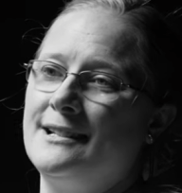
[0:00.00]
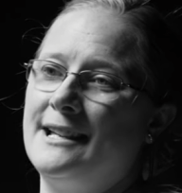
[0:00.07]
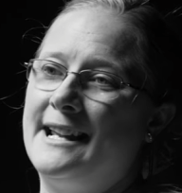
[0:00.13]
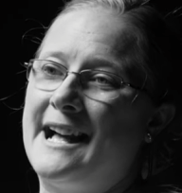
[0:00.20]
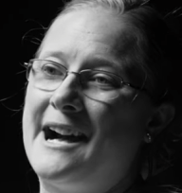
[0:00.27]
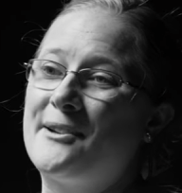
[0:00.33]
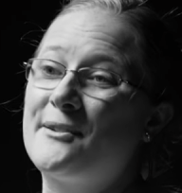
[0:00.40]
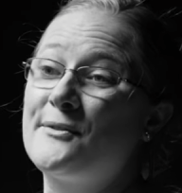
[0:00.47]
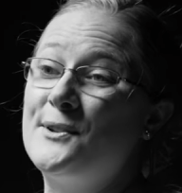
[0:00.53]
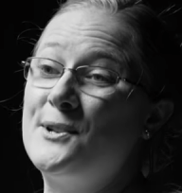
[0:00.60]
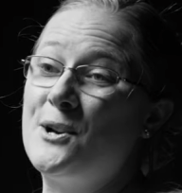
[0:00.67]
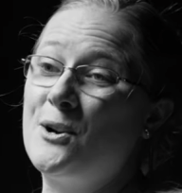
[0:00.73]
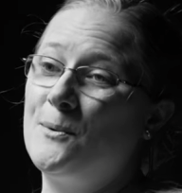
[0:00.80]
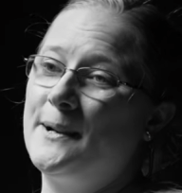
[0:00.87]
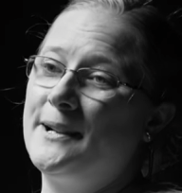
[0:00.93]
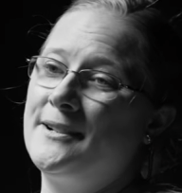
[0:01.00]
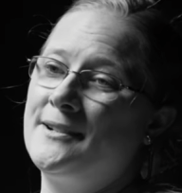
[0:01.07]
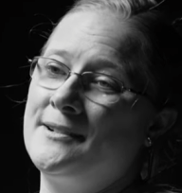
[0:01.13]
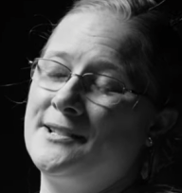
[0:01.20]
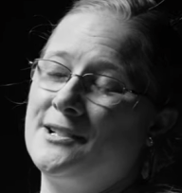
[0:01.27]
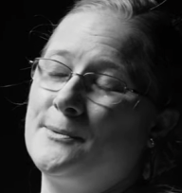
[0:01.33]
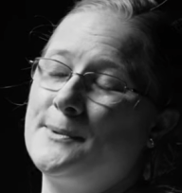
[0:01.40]
And out of
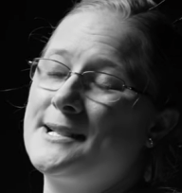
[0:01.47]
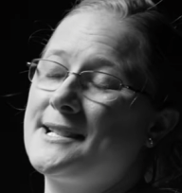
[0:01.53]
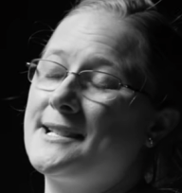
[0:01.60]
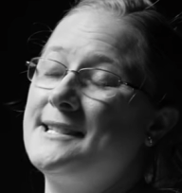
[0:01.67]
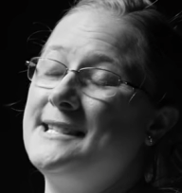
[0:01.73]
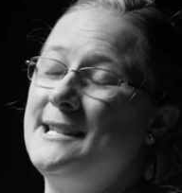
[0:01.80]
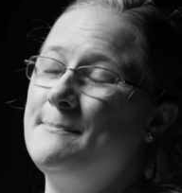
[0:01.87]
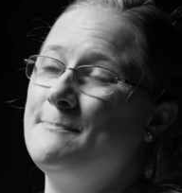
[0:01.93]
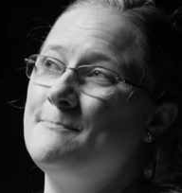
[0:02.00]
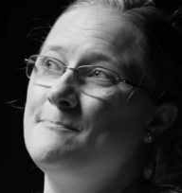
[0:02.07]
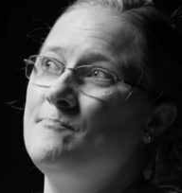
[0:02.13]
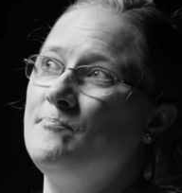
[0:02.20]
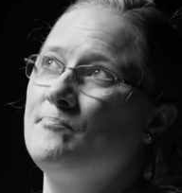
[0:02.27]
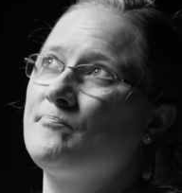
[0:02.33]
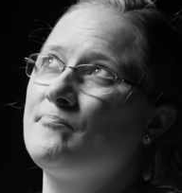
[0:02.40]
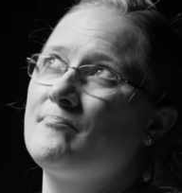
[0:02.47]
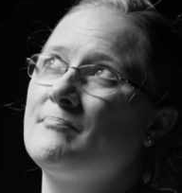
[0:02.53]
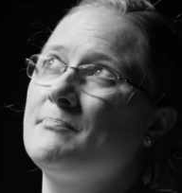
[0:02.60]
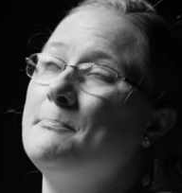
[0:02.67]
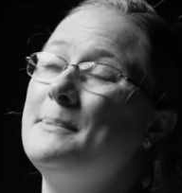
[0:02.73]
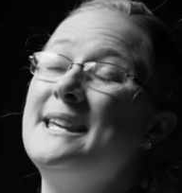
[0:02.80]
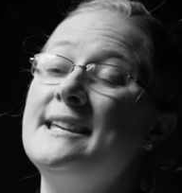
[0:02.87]
nowhere, there was a deep
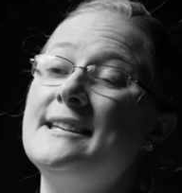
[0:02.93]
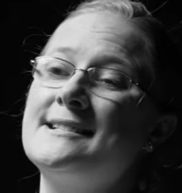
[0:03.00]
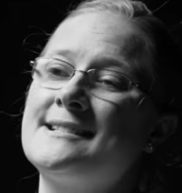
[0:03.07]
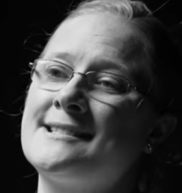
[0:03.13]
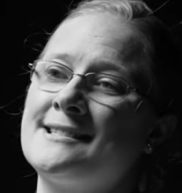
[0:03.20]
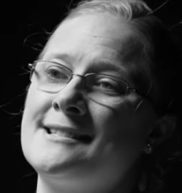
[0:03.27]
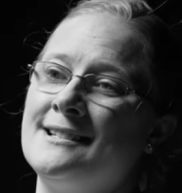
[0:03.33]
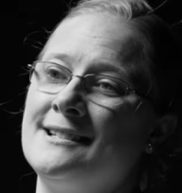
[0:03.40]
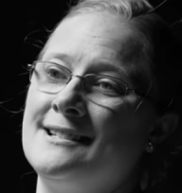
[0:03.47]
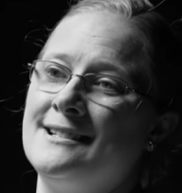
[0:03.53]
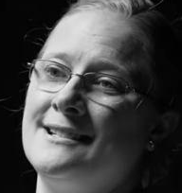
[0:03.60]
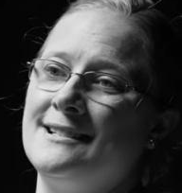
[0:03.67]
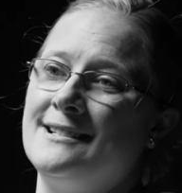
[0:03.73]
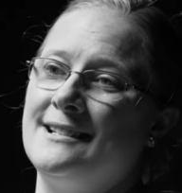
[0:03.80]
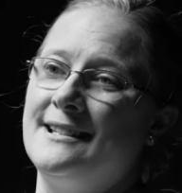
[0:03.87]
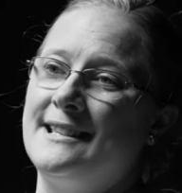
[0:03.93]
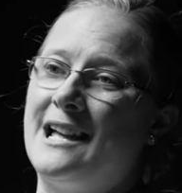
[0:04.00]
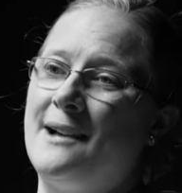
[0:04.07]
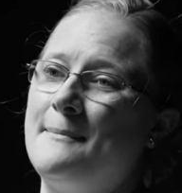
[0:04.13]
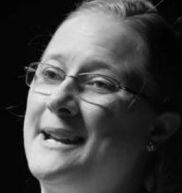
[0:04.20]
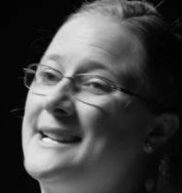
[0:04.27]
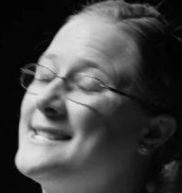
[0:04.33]
peace
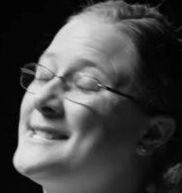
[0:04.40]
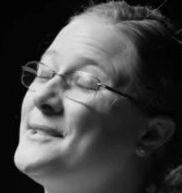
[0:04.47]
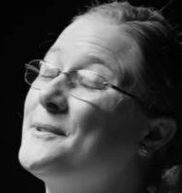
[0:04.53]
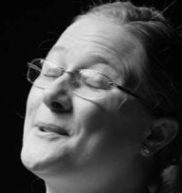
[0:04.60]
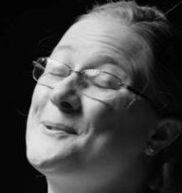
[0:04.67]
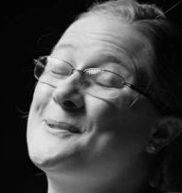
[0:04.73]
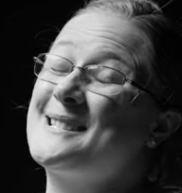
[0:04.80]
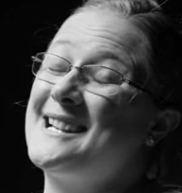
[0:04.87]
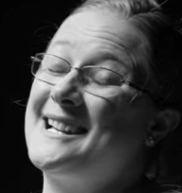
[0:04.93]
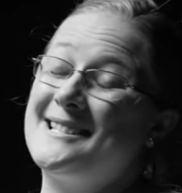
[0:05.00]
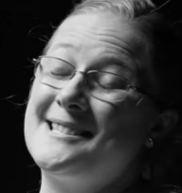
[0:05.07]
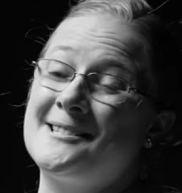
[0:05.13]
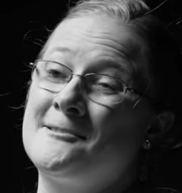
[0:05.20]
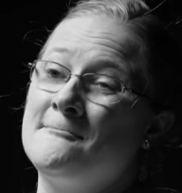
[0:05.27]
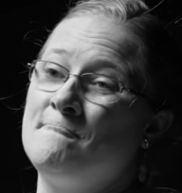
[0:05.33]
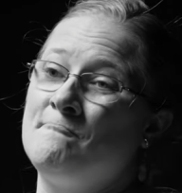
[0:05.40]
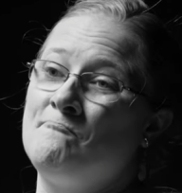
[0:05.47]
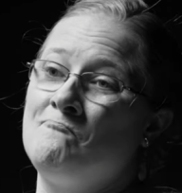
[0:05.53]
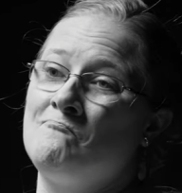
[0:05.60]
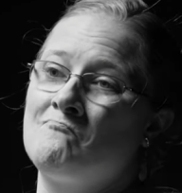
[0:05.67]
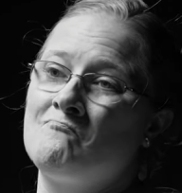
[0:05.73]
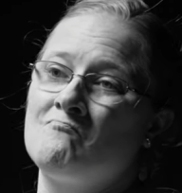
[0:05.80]
that made zero sense.
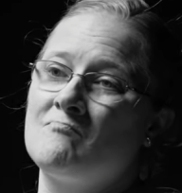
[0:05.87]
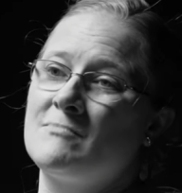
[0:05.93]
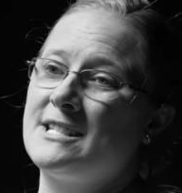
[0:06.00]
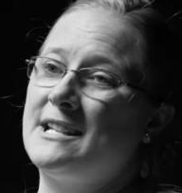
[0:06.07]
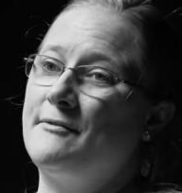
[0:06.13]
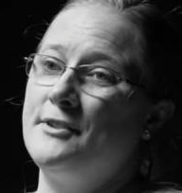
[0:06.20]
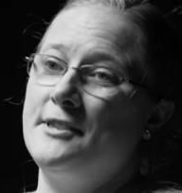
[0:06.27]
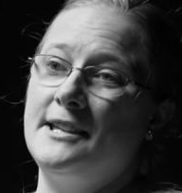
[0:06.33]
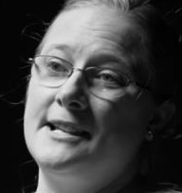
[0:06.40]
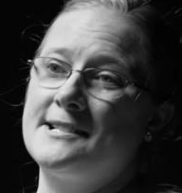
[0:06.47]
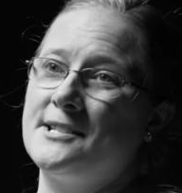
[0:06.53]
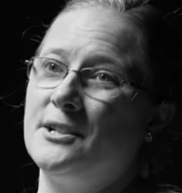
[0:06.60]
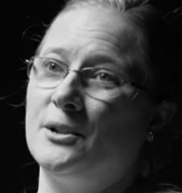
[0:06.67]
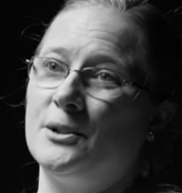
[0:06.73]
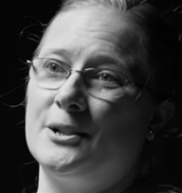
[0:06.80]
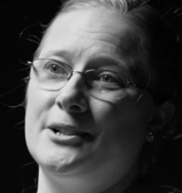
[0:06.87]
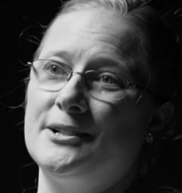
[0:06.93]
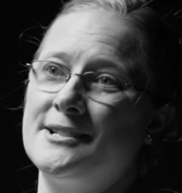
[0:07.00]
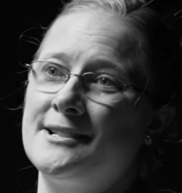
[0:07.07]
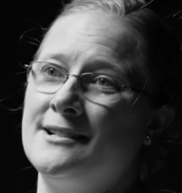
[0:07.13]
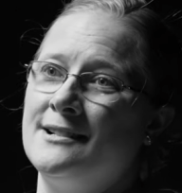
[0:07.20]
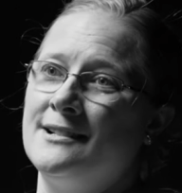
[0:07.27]
Everything still
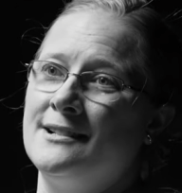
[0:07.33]
hurt.